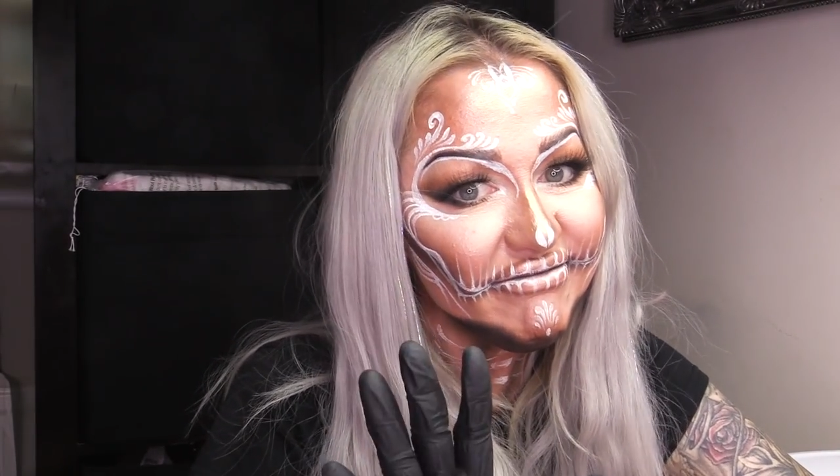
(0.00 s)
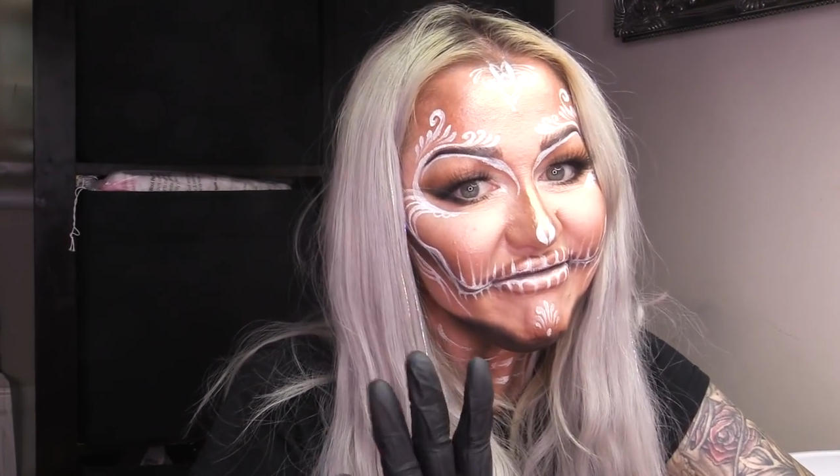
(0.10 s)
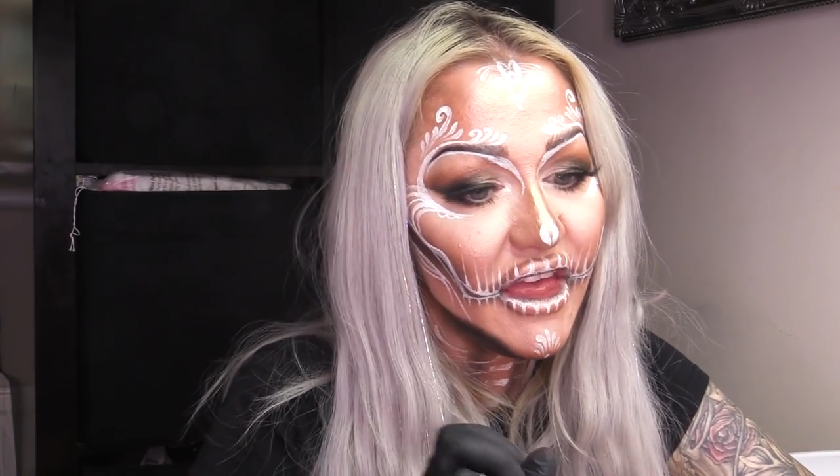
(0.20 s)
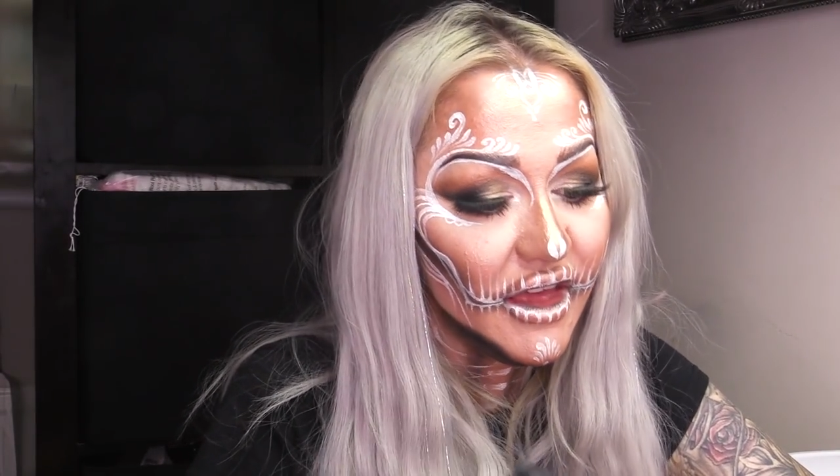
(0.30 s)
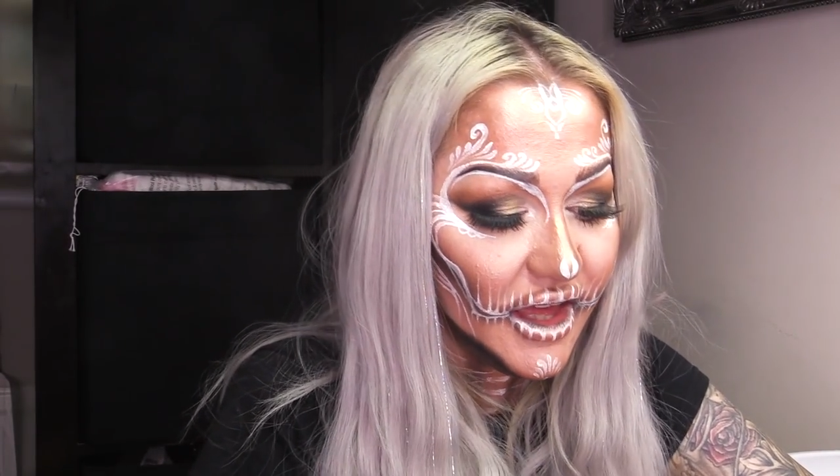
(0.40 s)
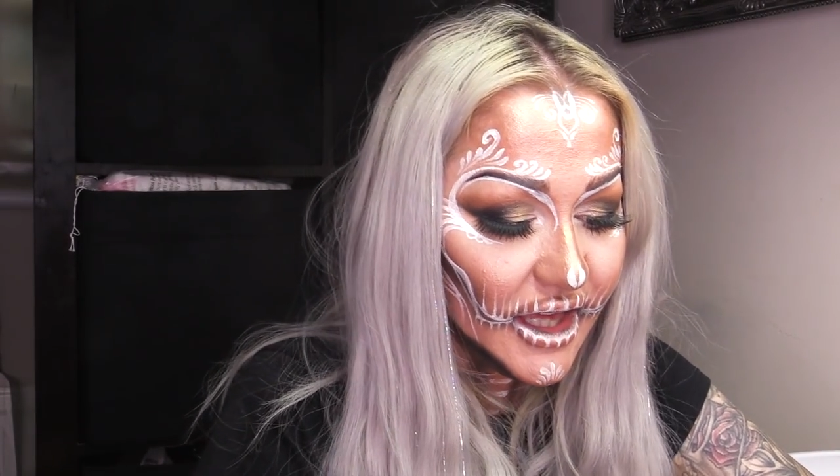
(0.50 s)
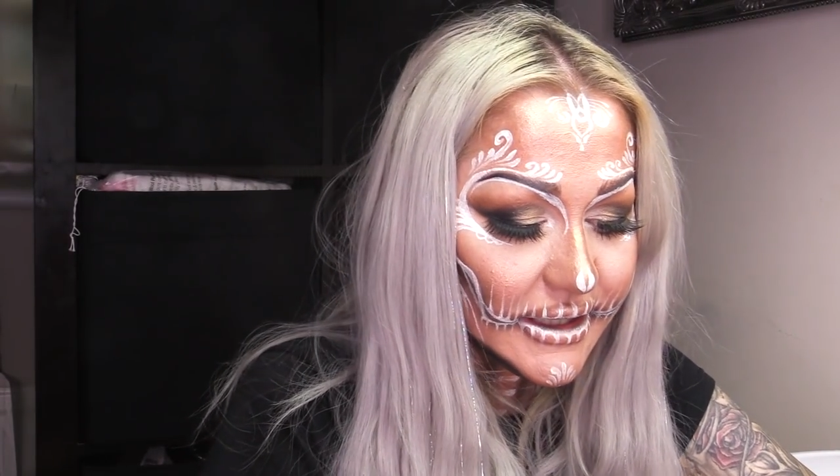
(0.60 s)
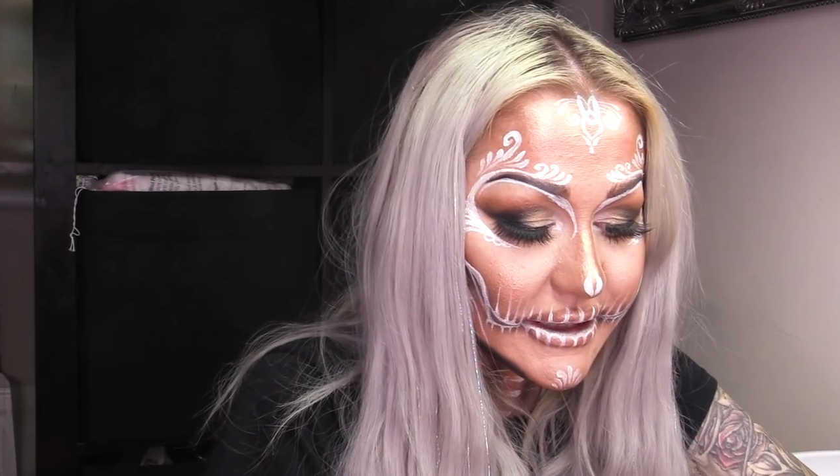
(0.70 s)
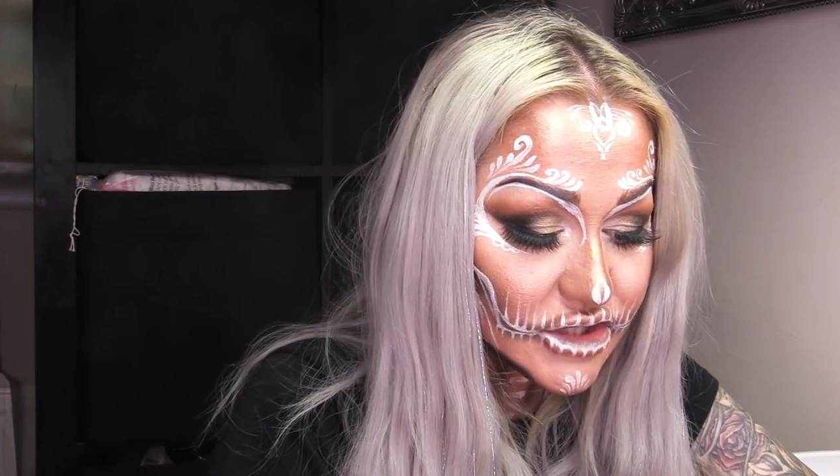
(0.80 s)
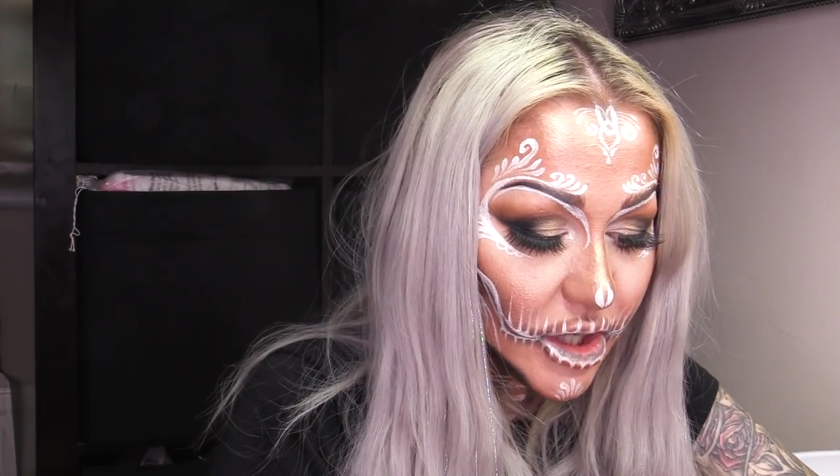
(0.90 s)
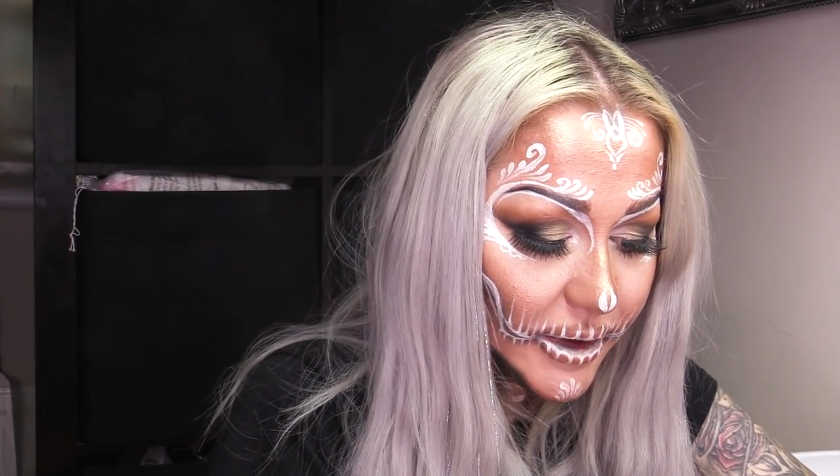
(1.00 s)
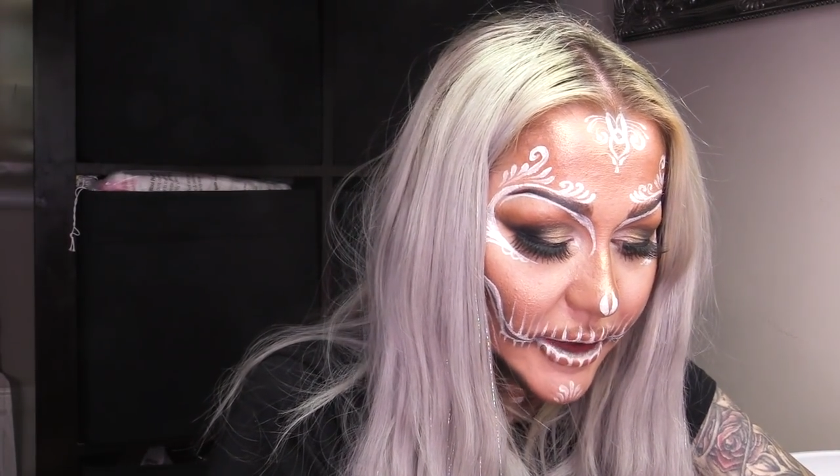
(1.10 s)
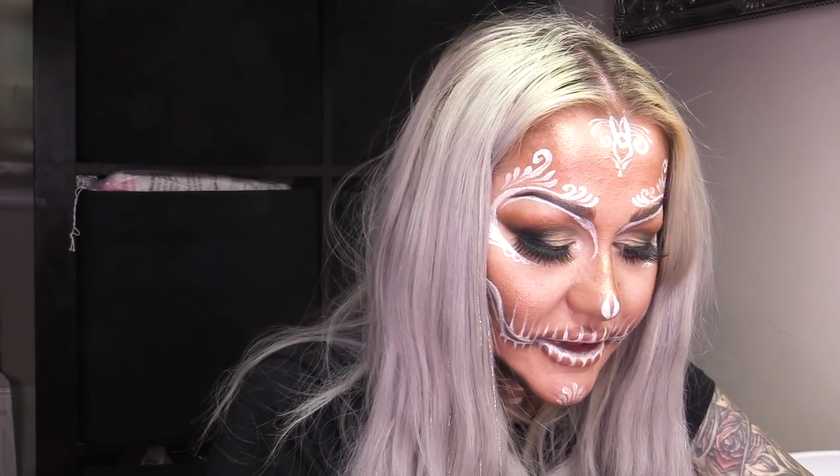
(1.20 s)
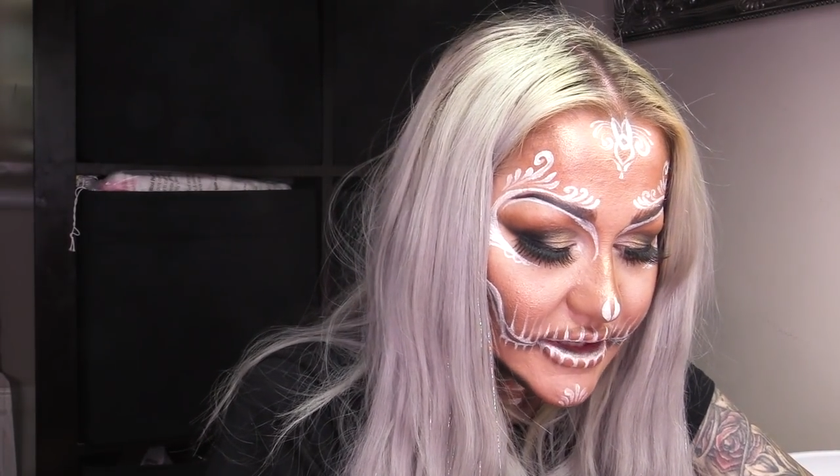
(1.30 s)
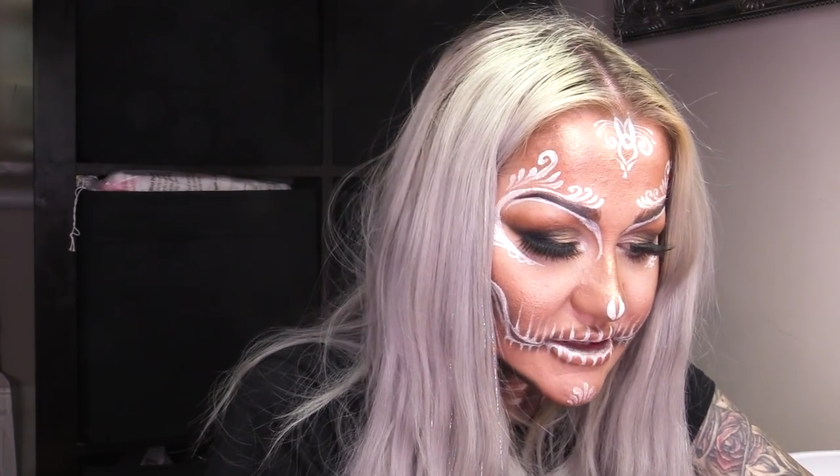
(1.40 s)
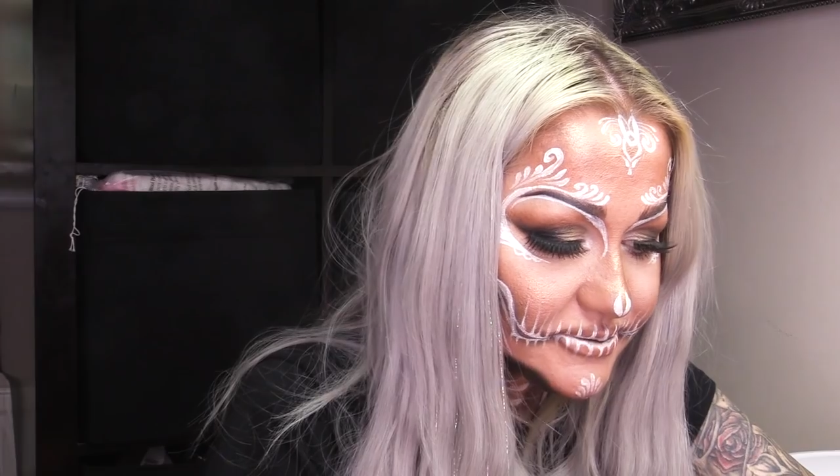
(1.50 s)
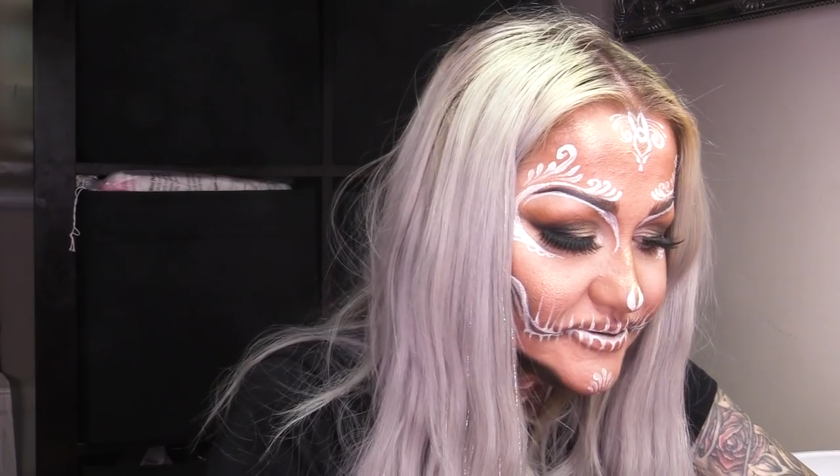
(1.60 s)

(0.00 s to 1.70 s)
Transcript: I need to top coat this.